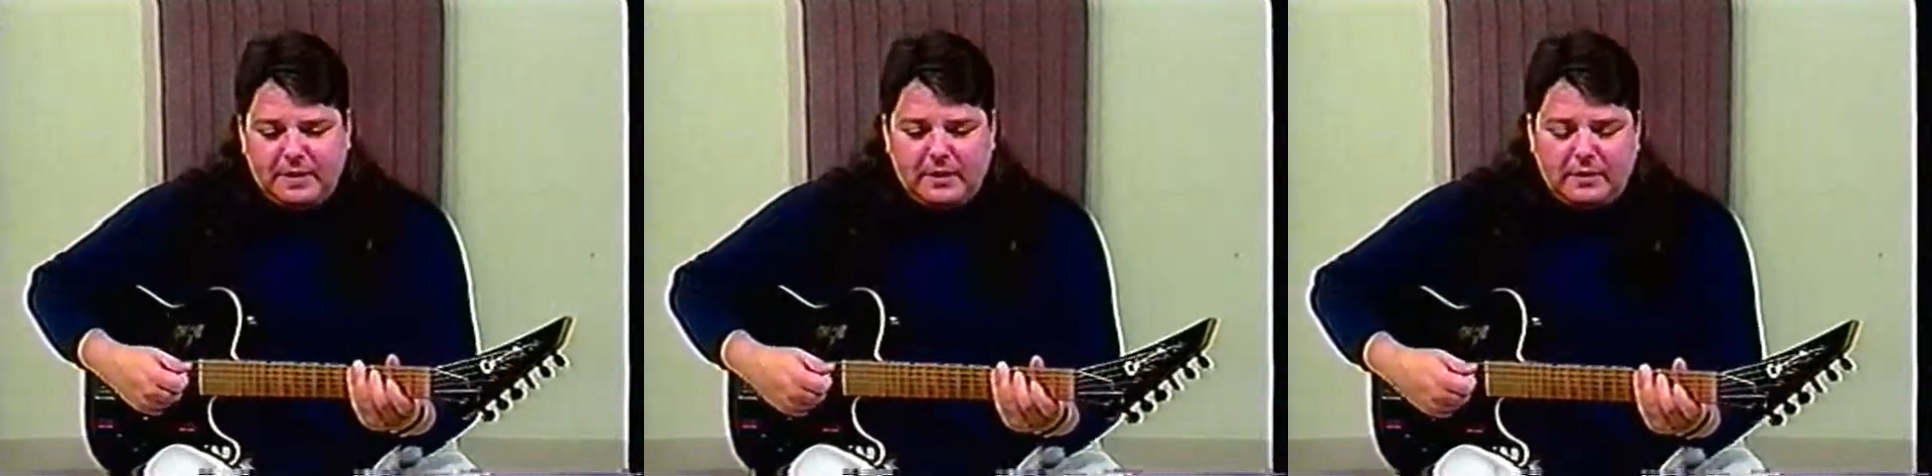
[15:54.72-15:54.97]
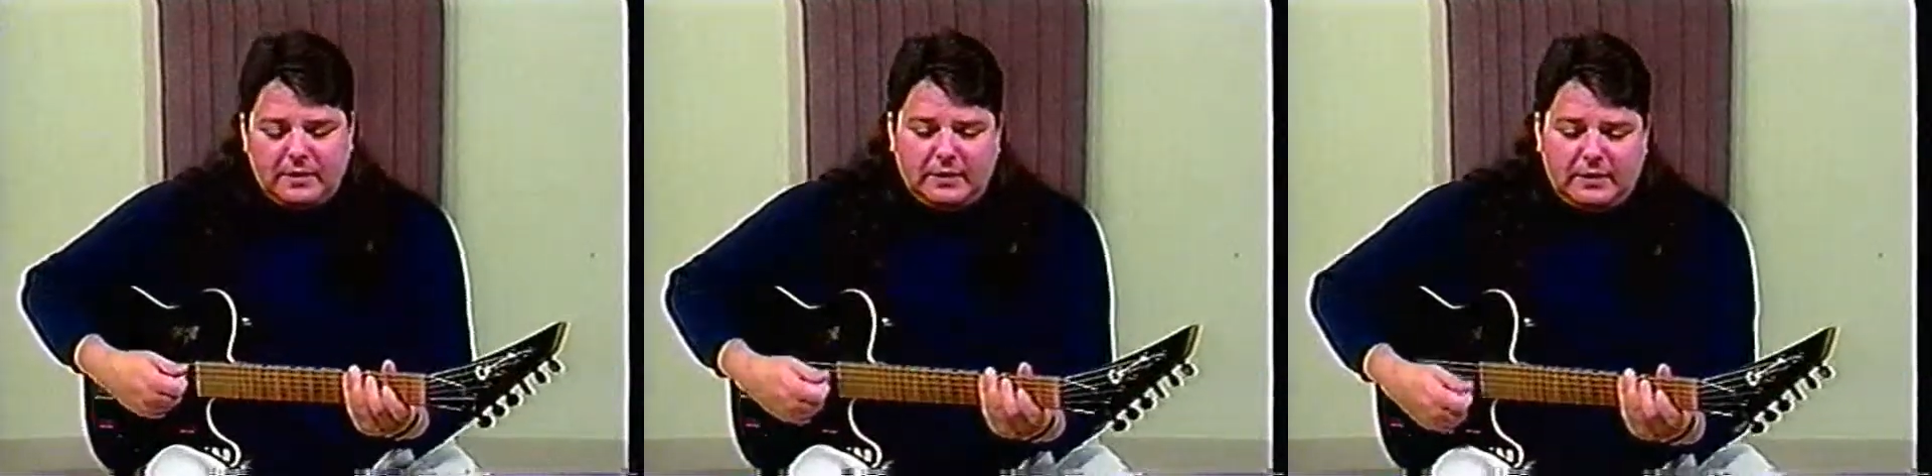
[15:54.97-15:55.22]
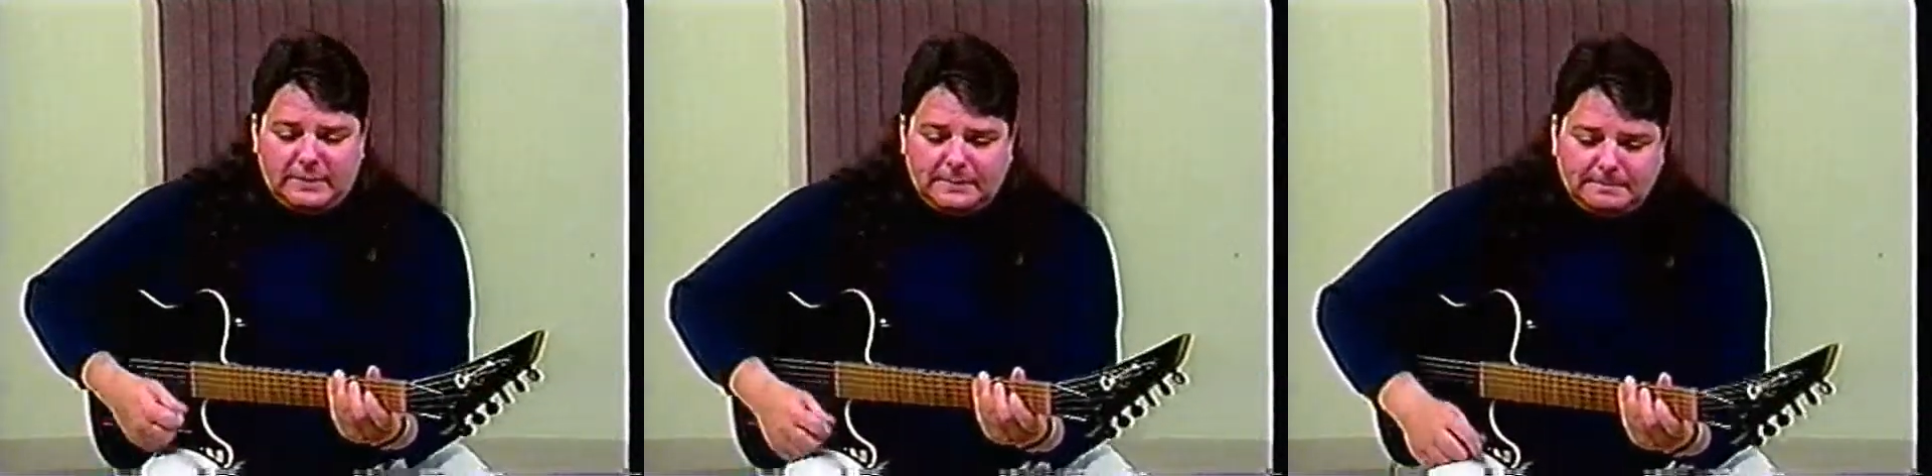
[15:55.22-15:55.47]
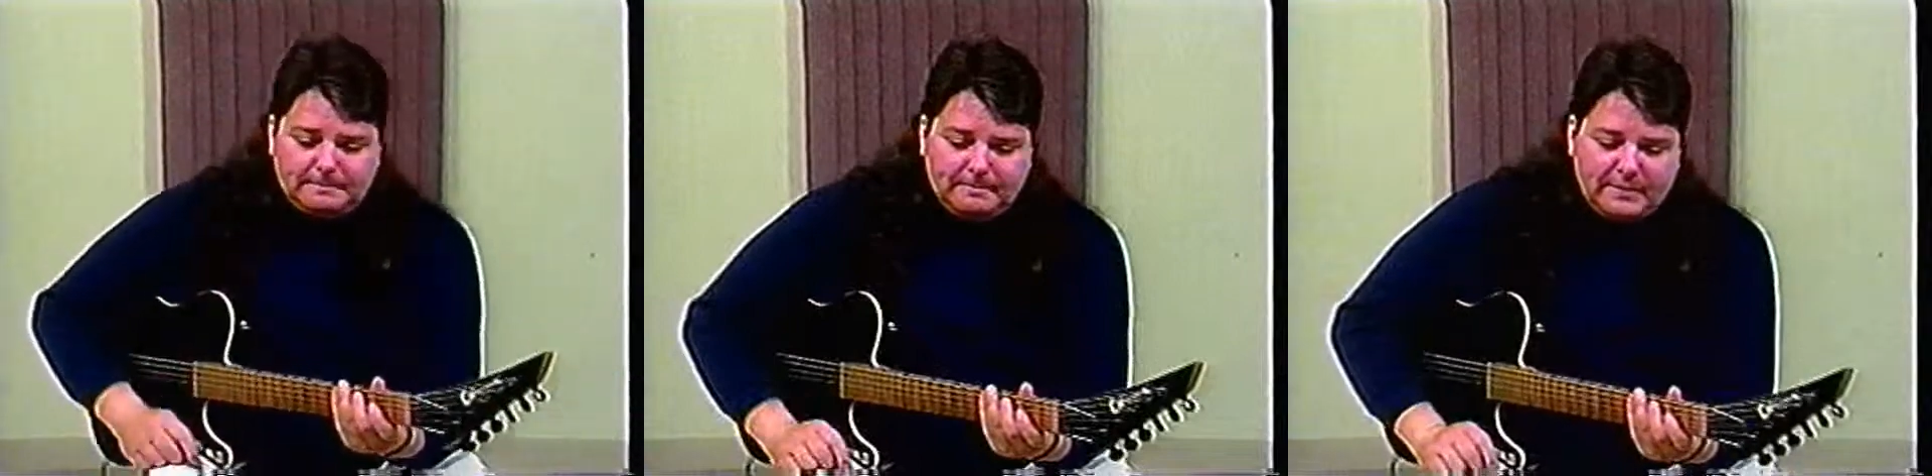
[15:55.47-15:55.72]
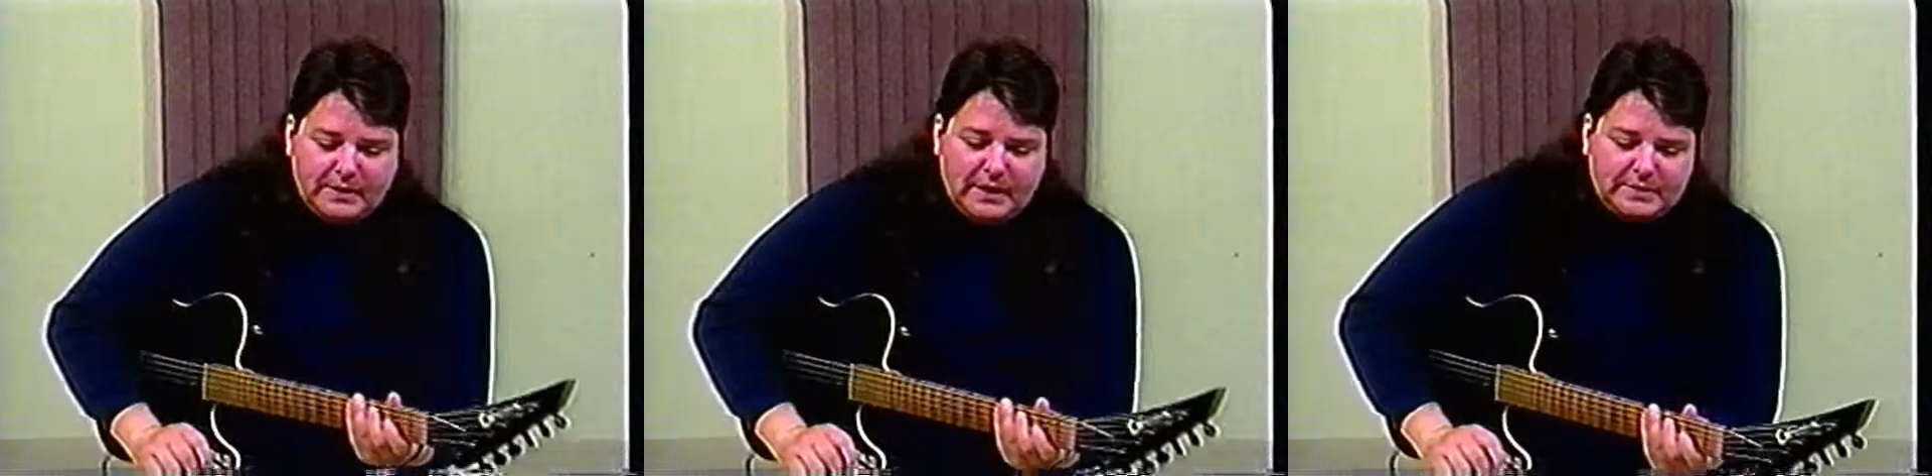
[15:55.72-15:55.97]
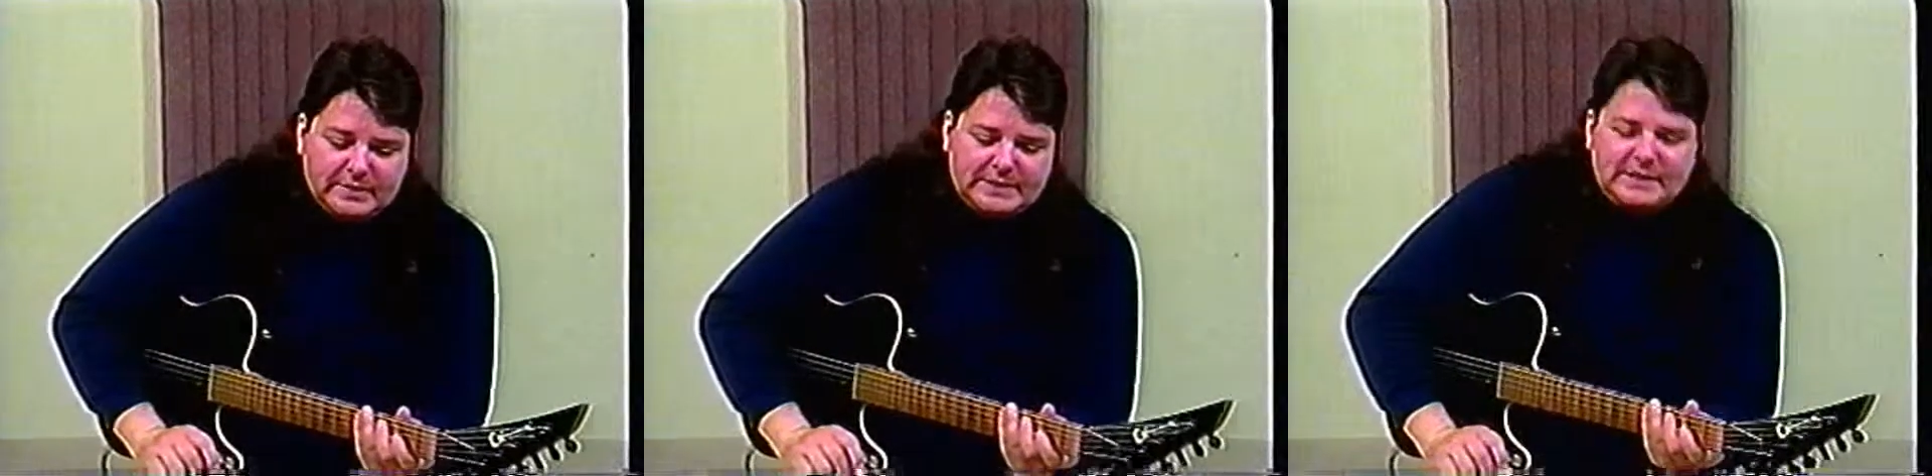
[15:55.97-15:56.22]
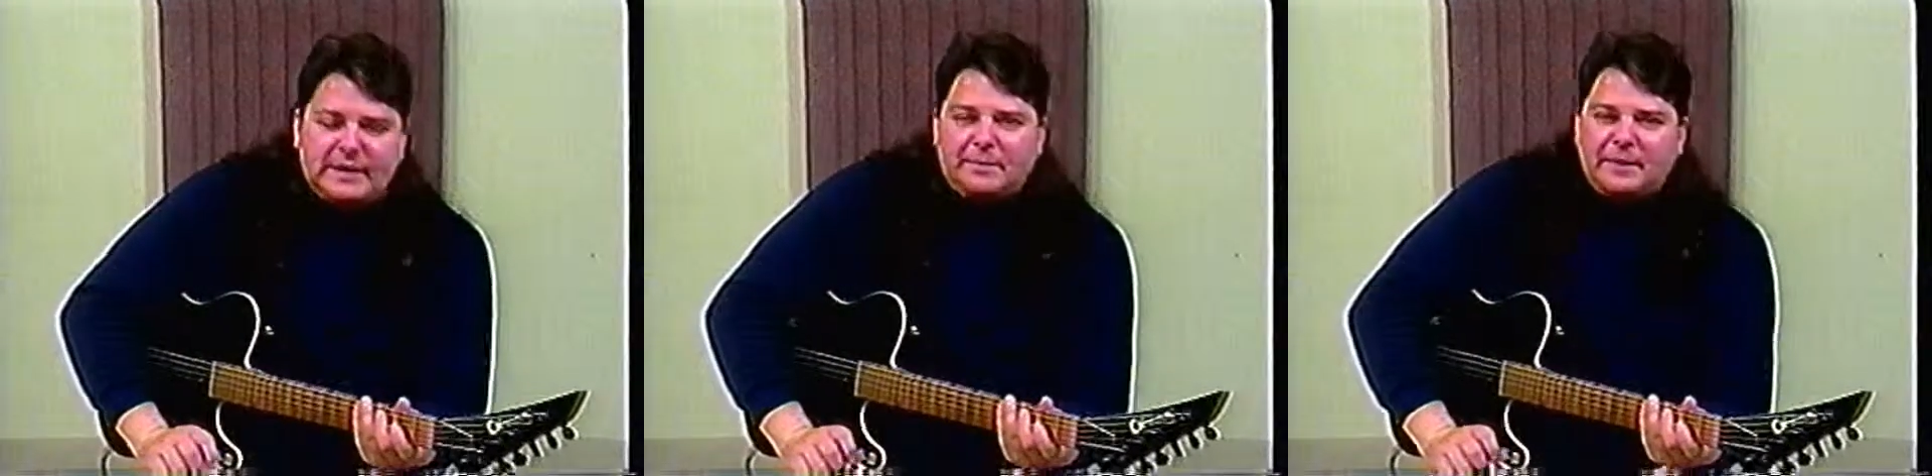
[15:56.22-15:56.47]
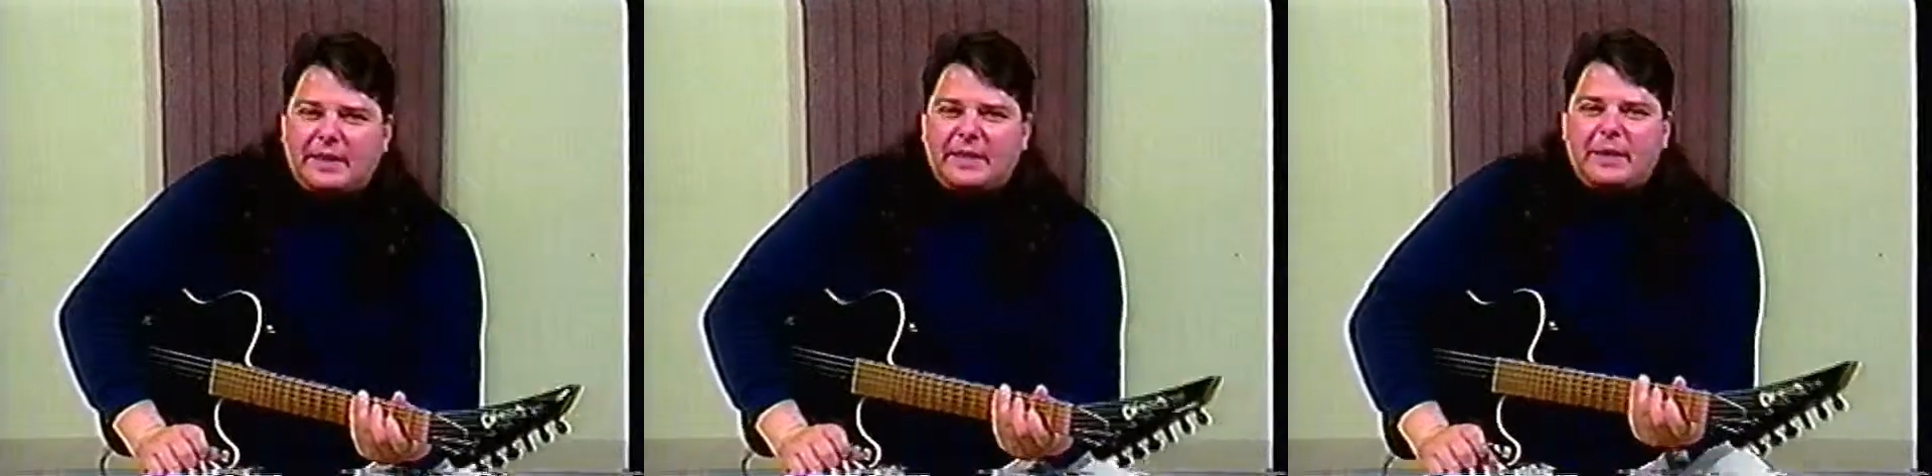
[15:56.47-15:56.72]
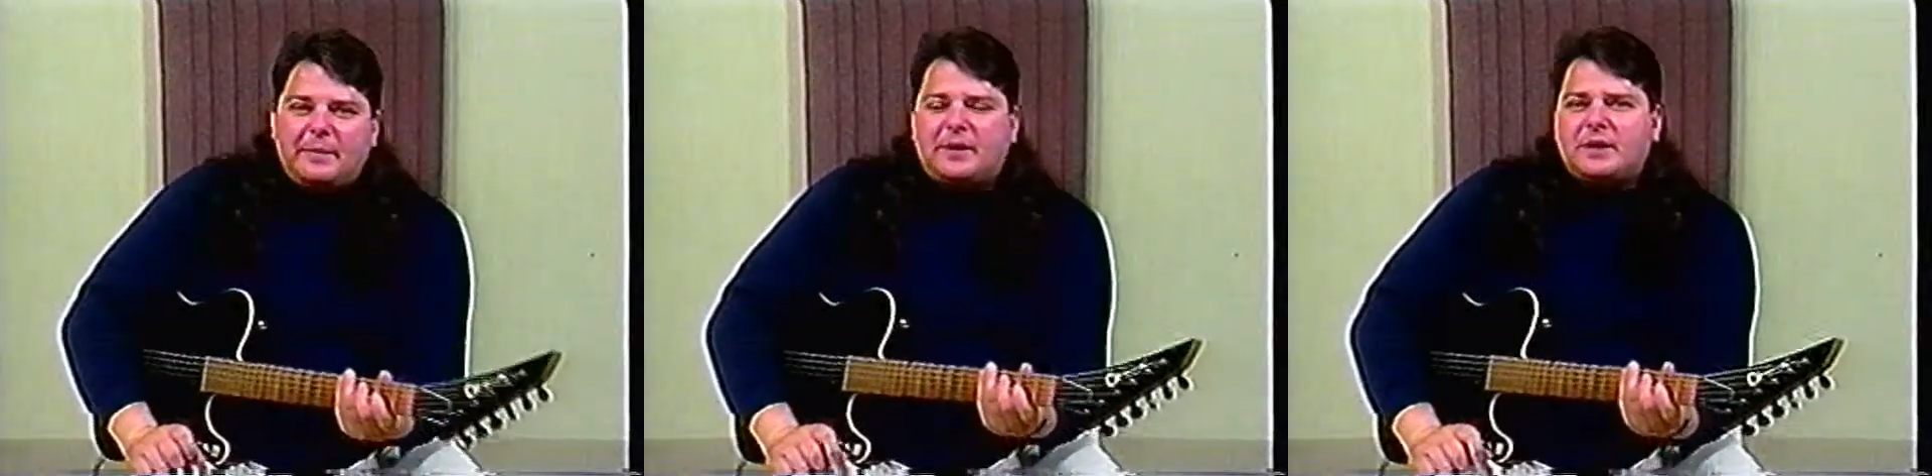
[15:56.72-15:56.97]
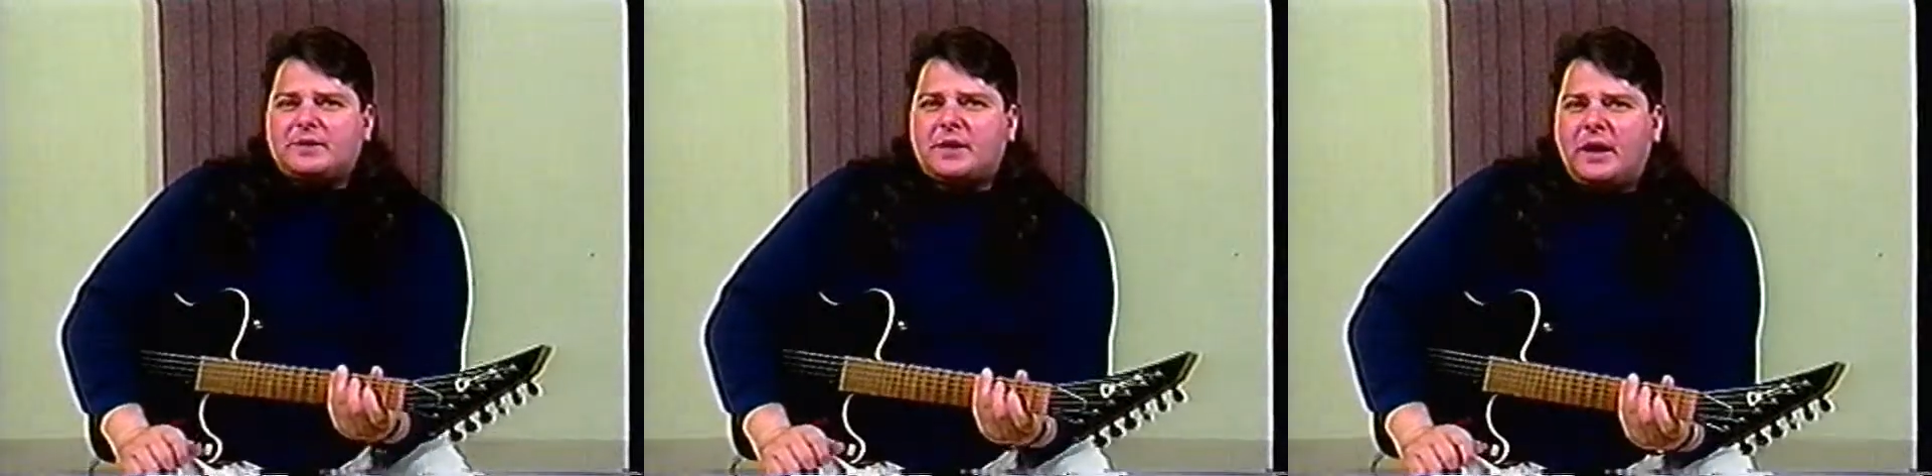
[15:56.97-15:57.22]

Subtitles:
kind of a slip like that because